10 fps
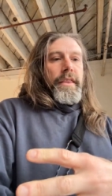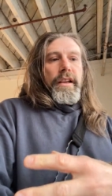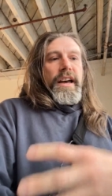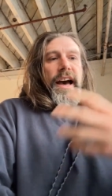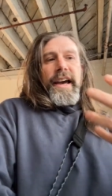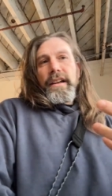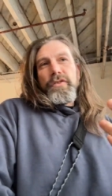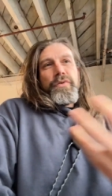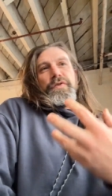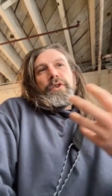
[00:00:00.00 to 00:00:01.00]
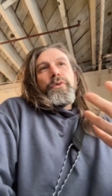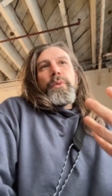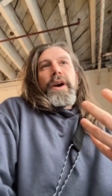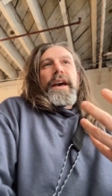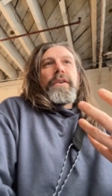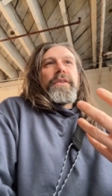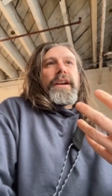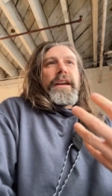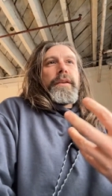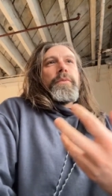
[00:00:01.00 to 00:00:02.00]
and then cotton just feels wet,
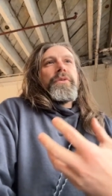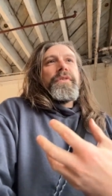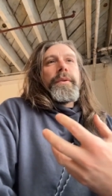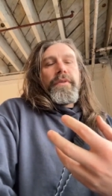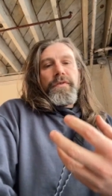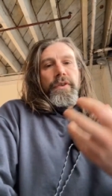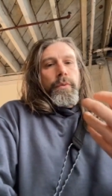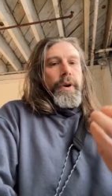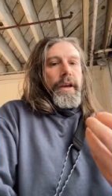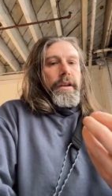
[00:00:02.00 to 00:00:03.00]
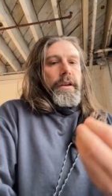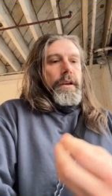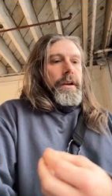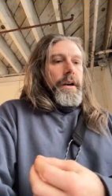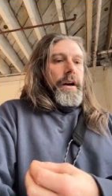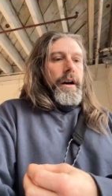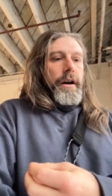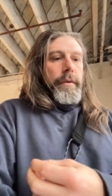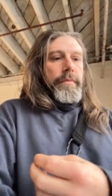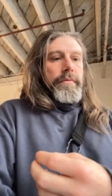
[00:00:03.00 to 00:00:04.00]
right? Most fibers feel wet.
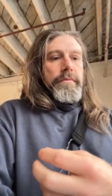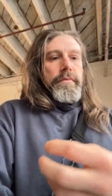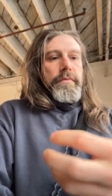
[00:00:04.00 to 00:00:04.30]
Um,